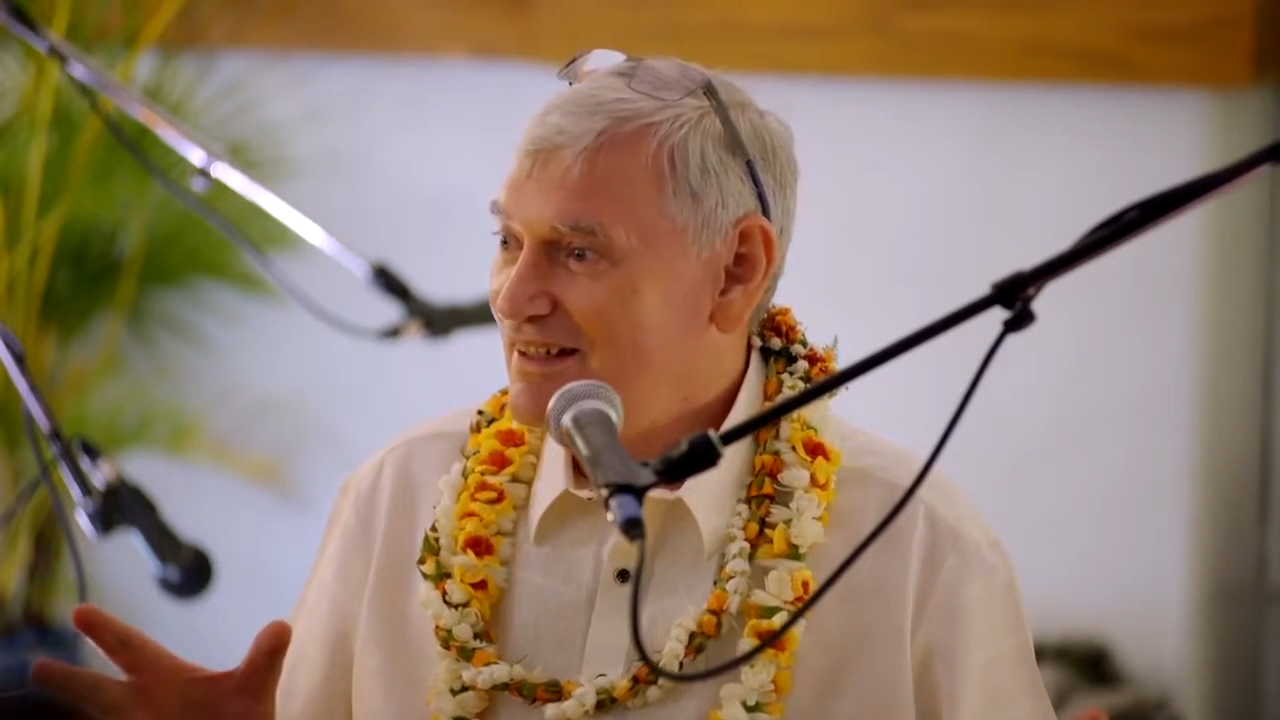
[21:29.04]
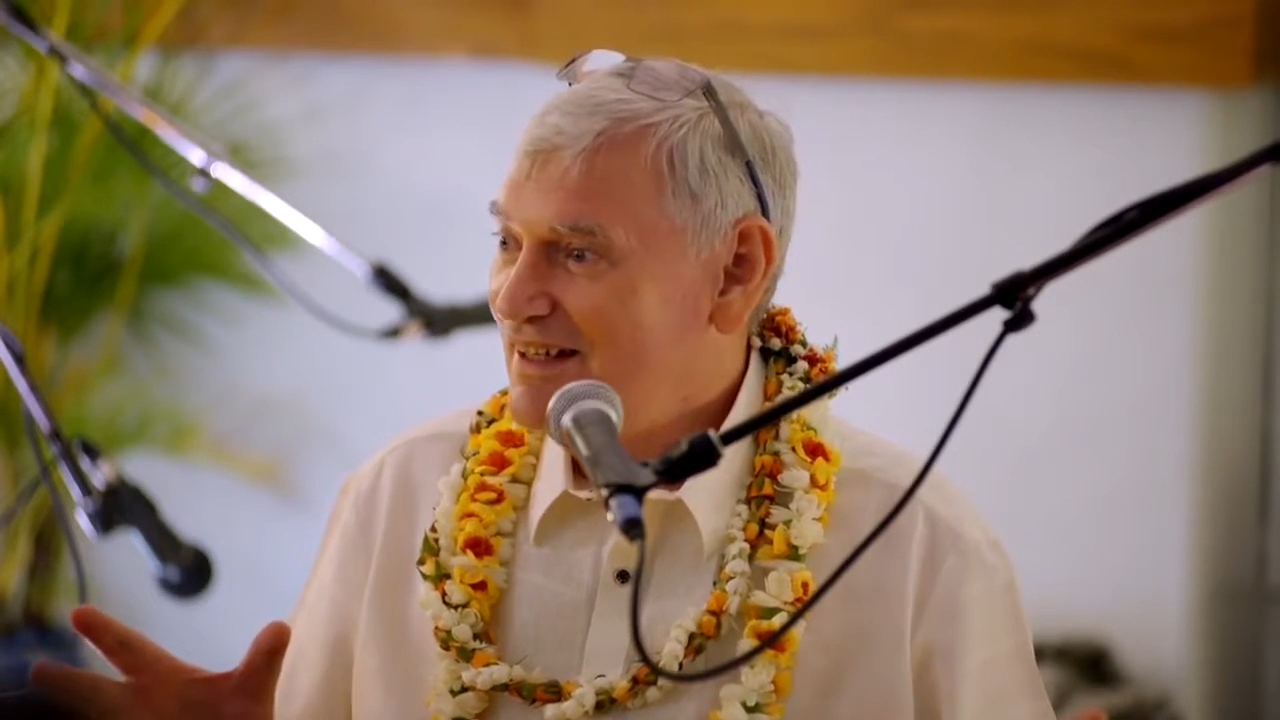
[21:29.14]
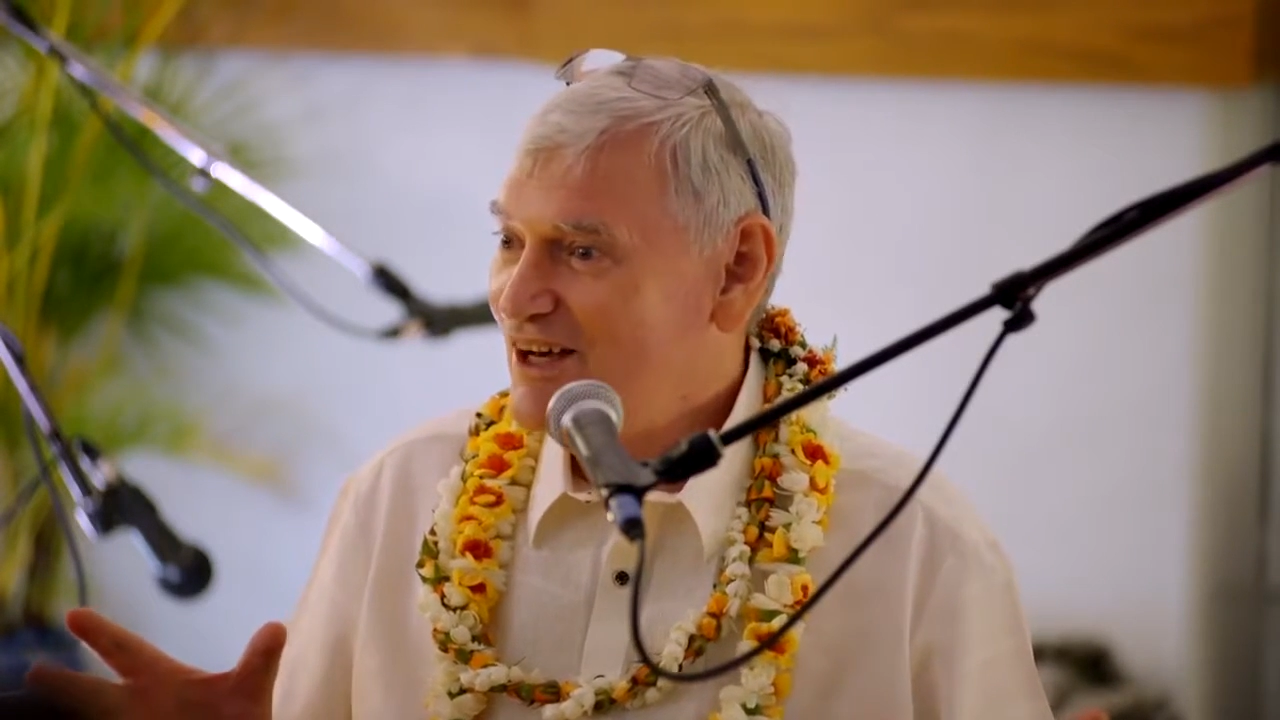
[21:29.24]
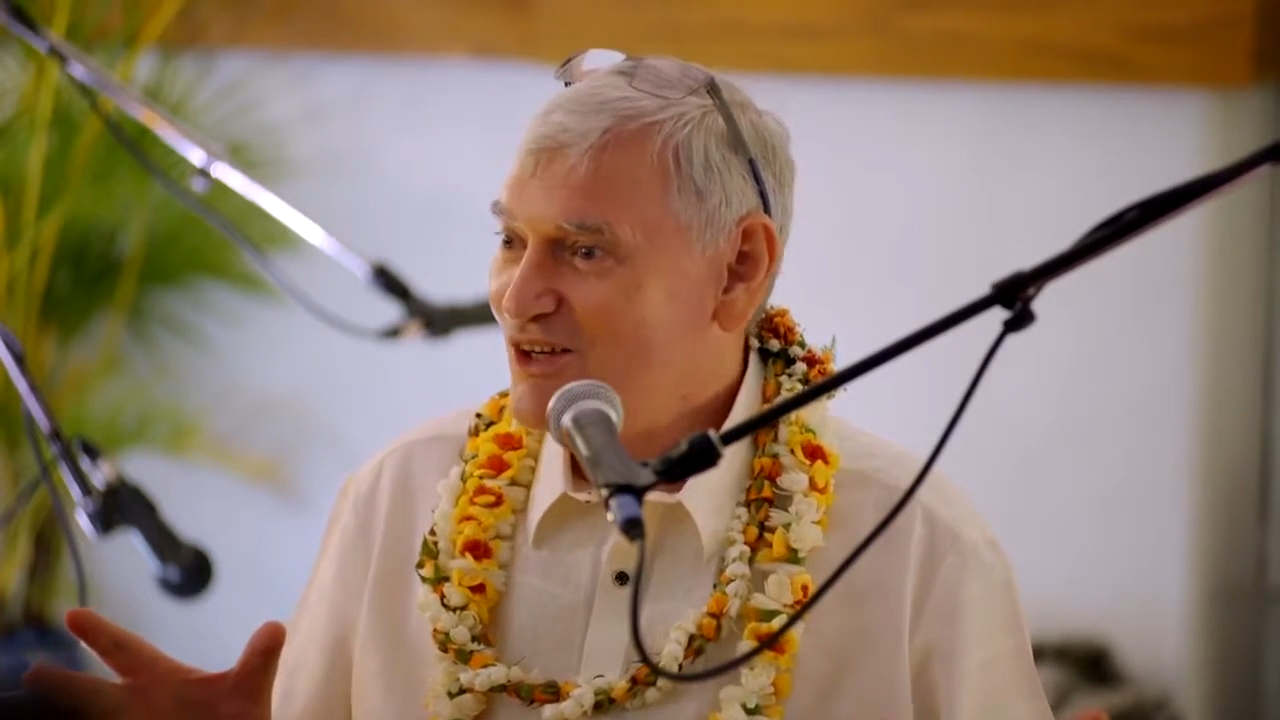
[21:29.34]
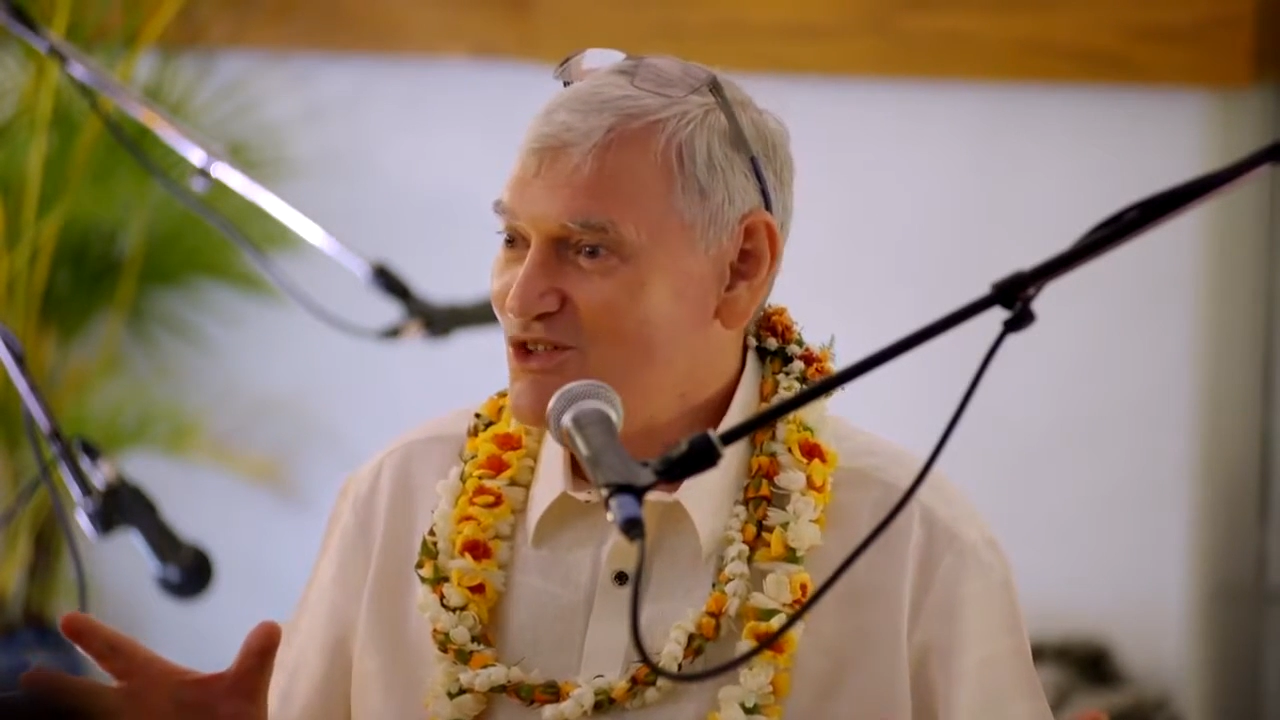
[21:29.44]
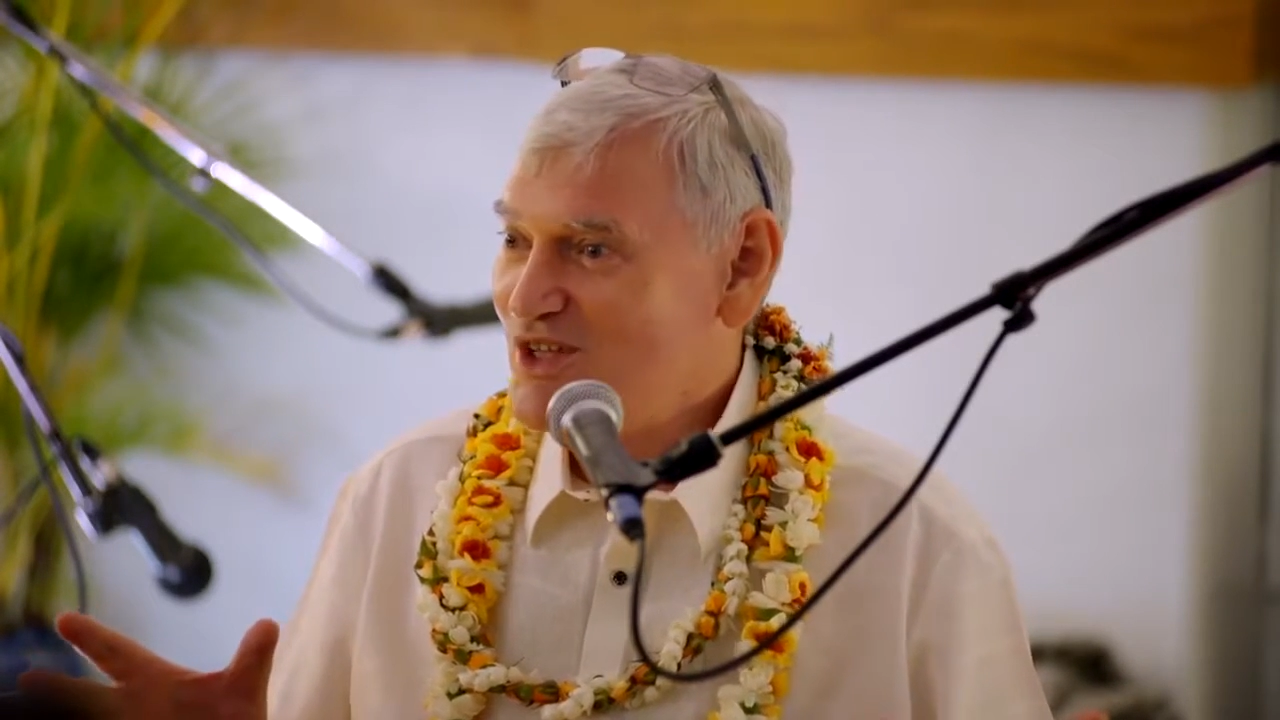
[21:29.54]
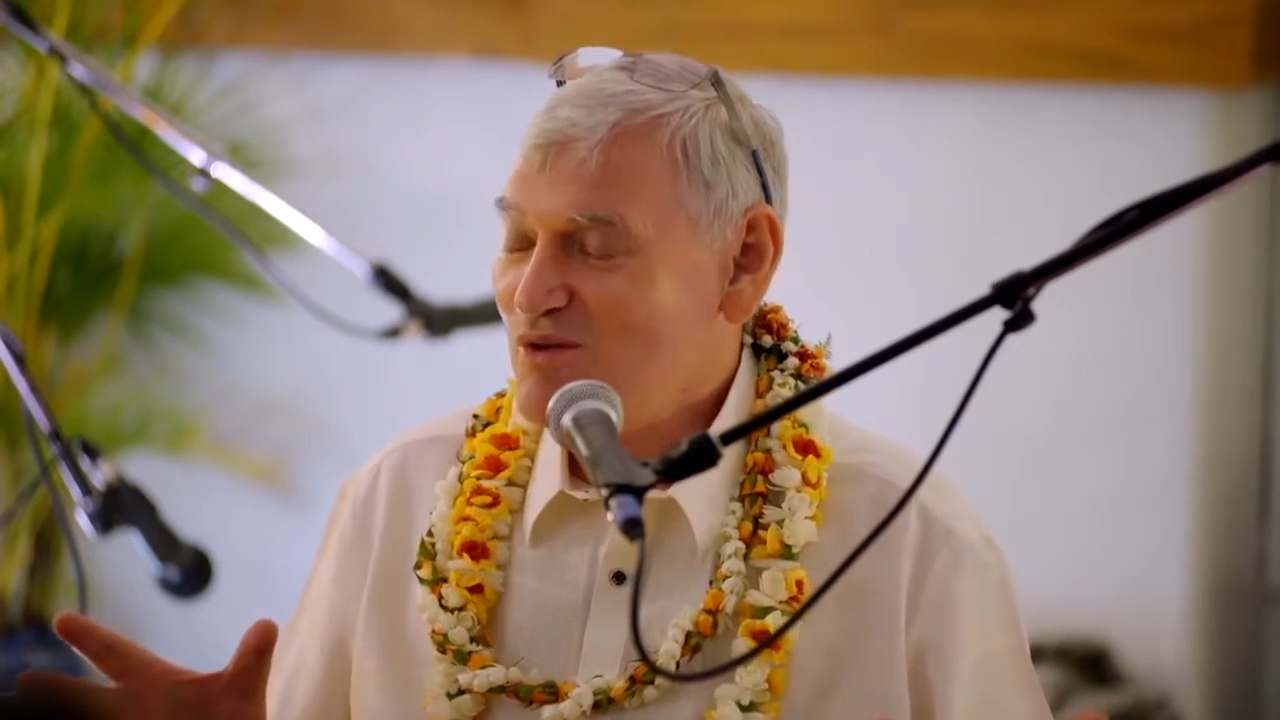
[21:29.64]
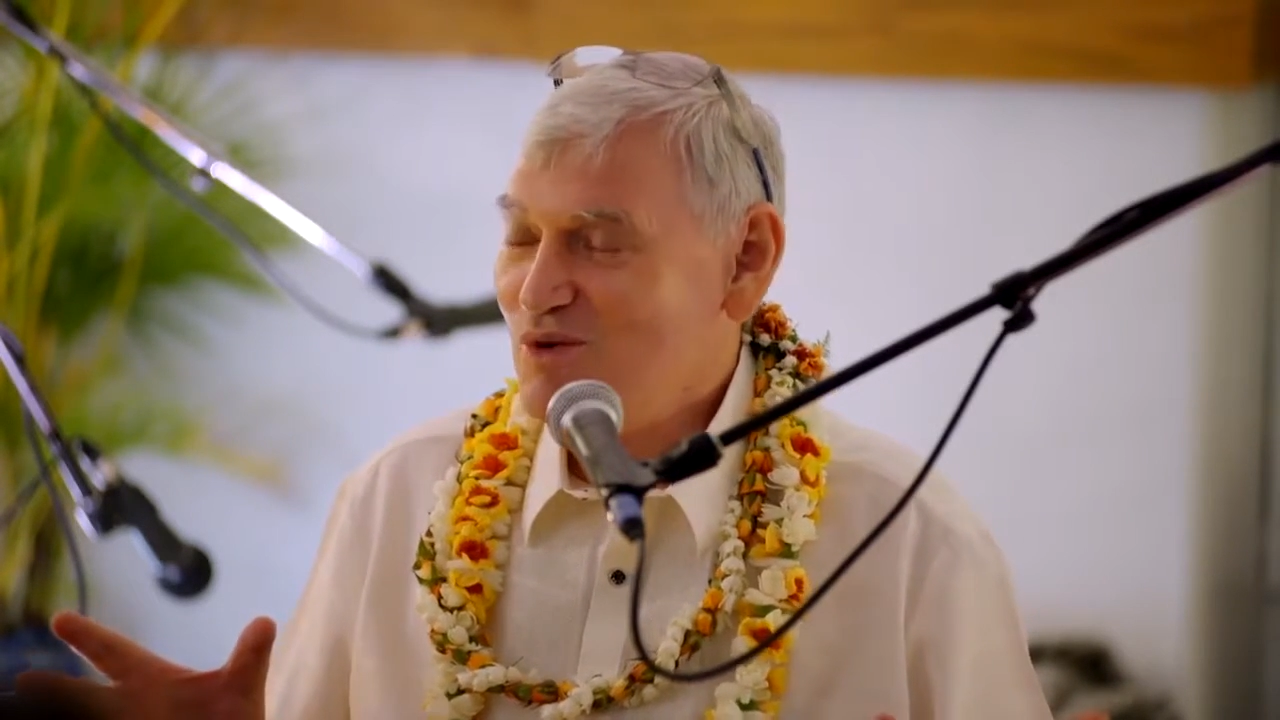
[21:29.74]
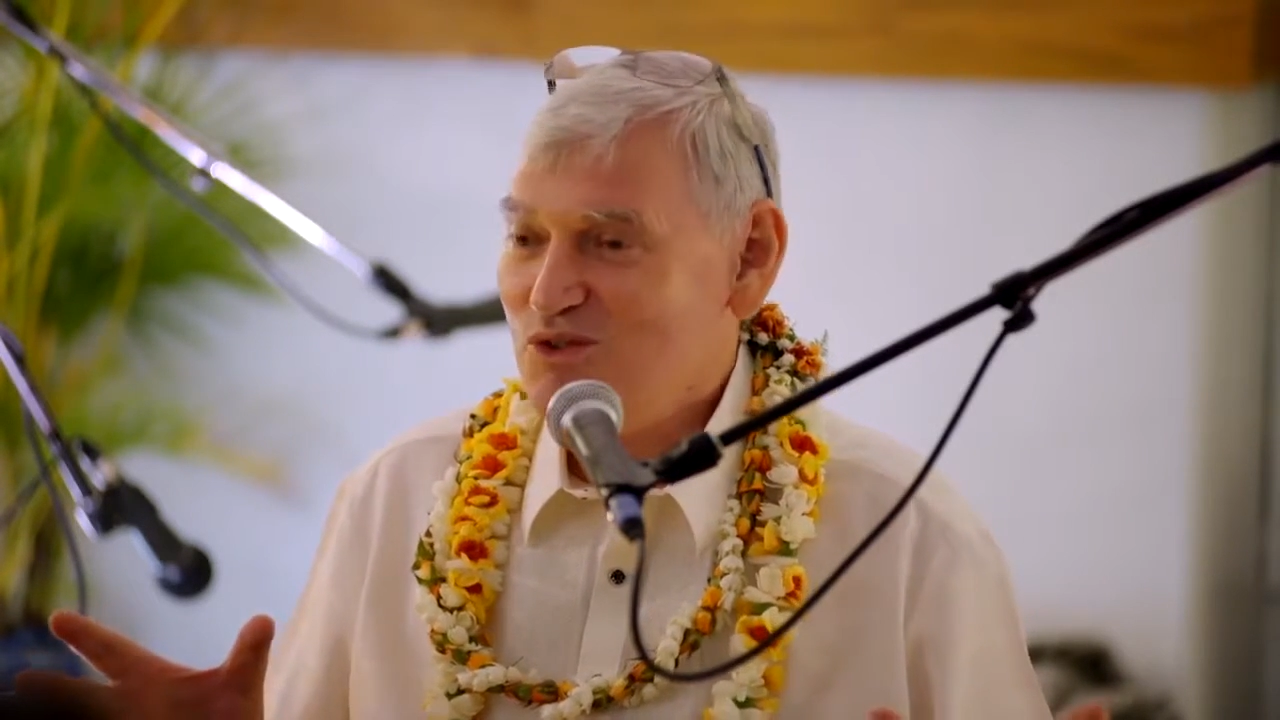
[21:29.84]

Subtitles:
how does that